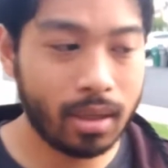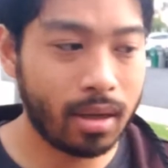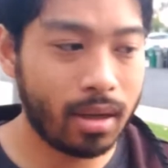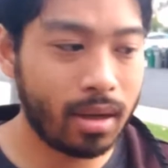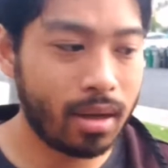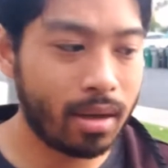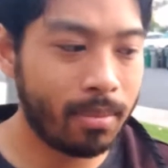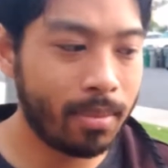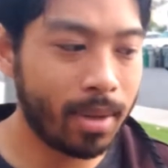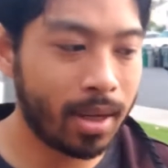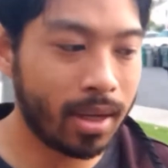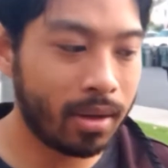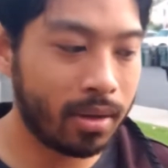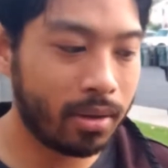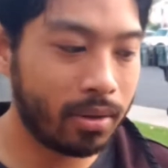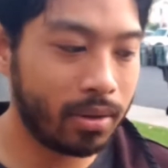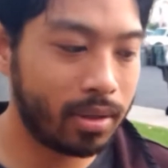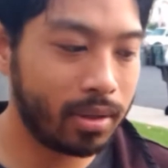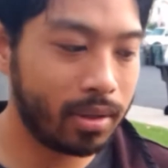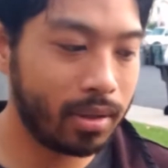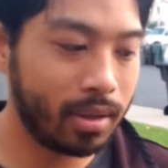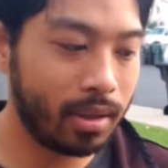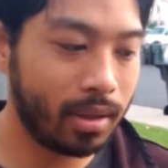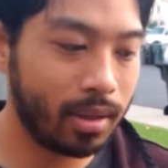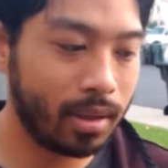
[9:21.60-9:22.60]

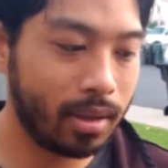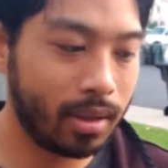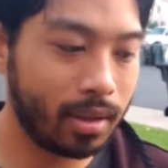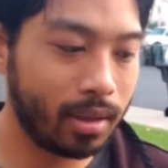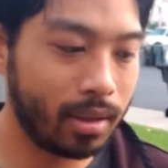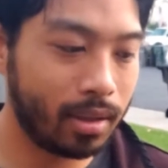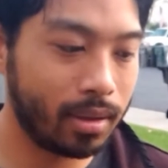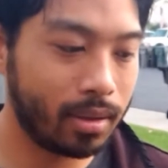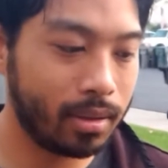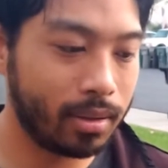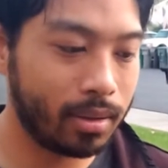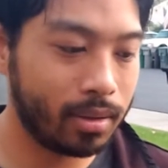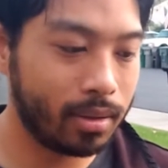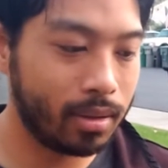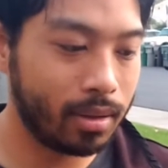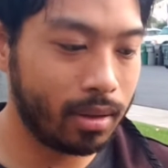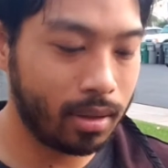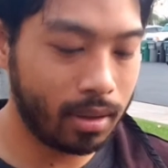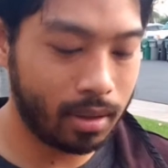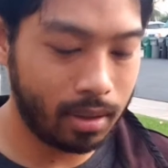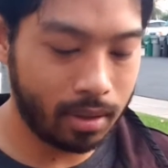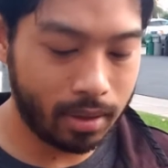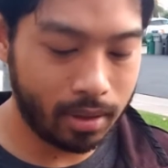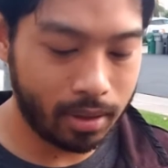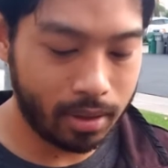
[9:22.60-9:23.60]
about
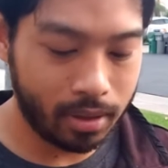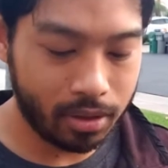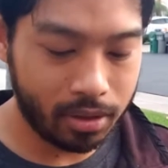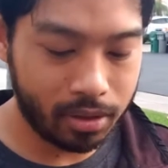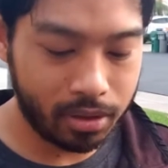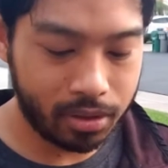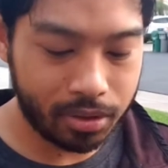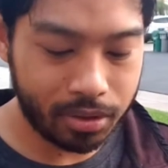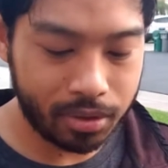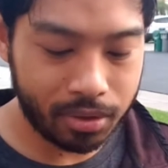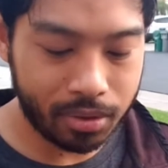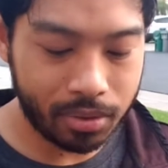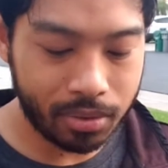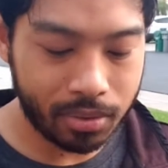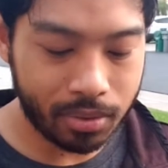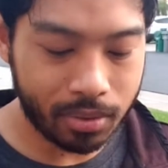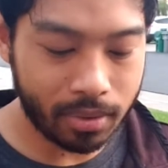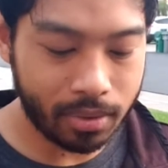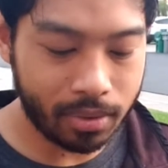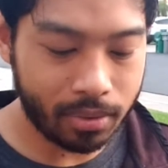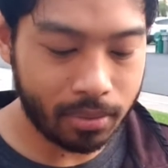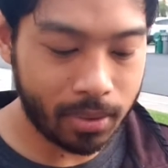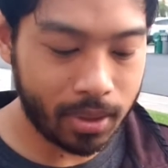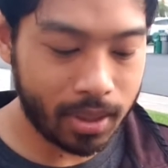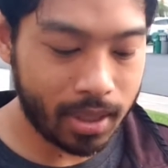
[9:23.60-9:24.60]
2 or
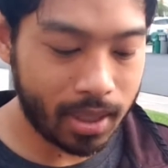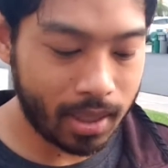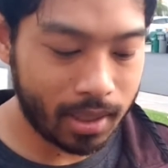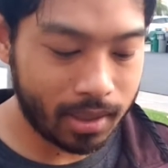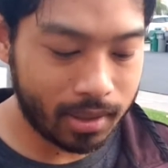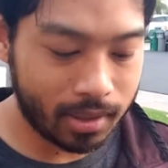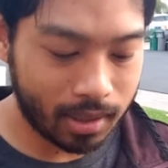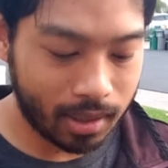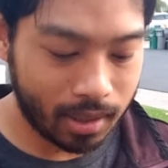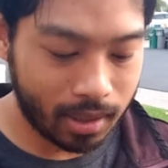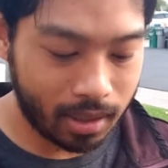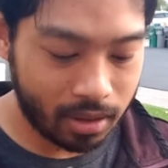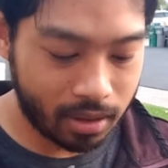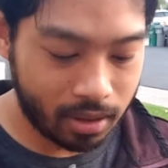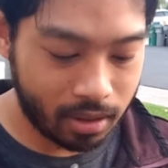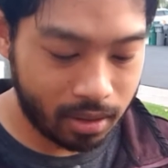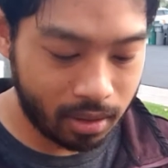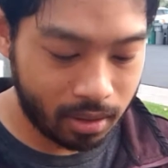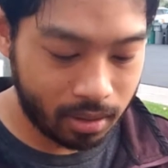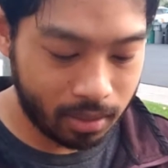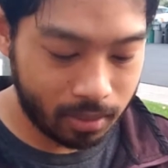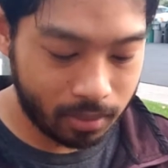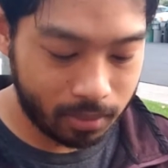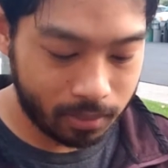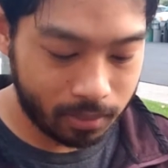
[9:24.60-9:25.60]
3 days later,